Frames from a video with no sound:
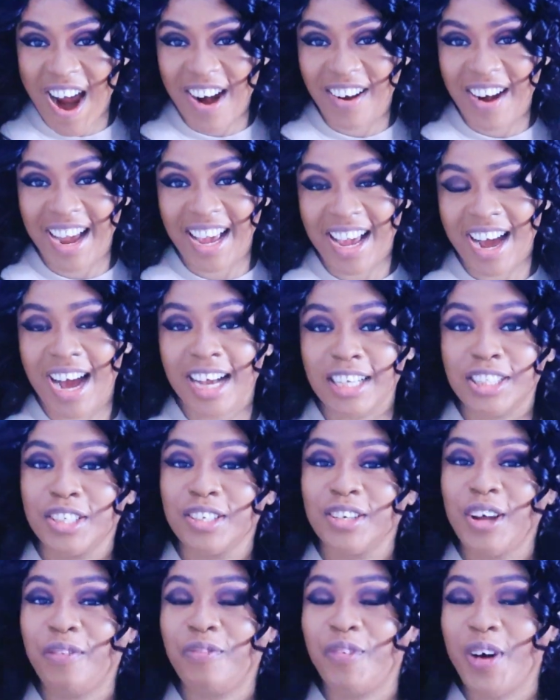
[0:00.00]
All right, guys,
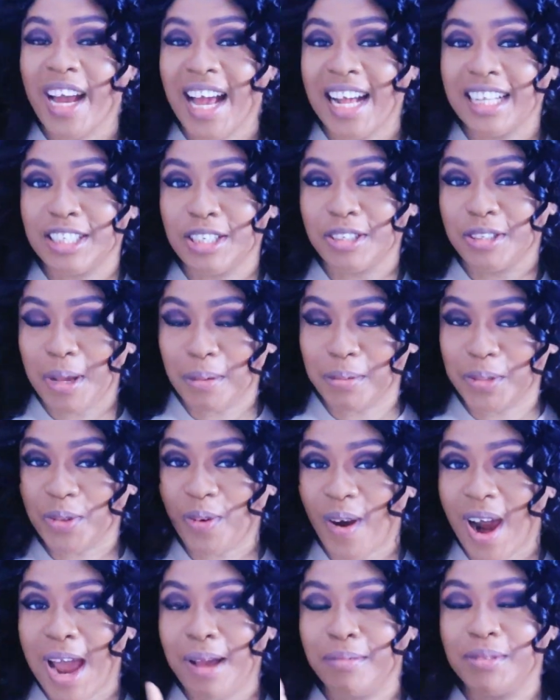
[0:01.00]
do not forget to
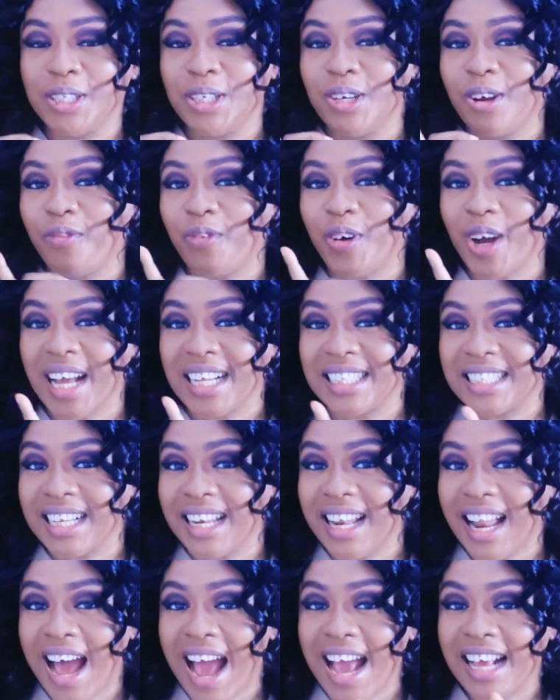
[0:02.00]
subscribe, do not forget to
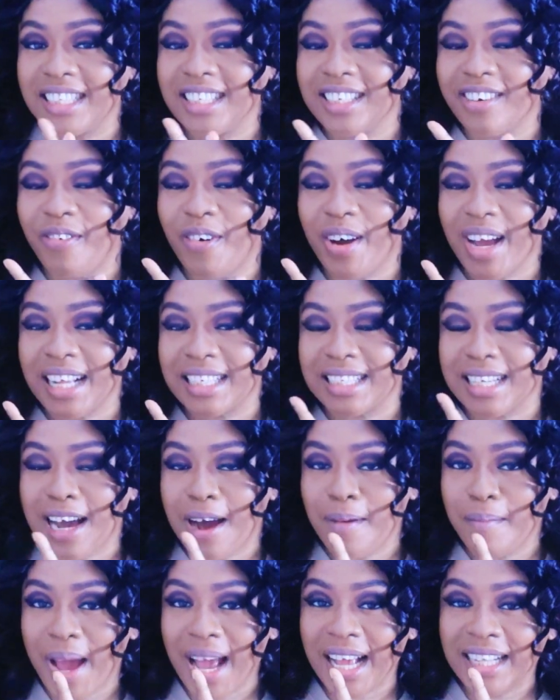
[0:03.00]
like, do not forget to
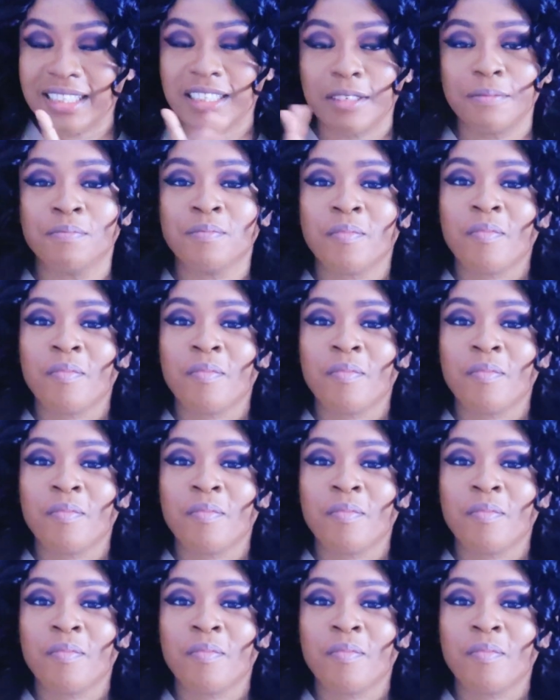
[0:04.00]
comment,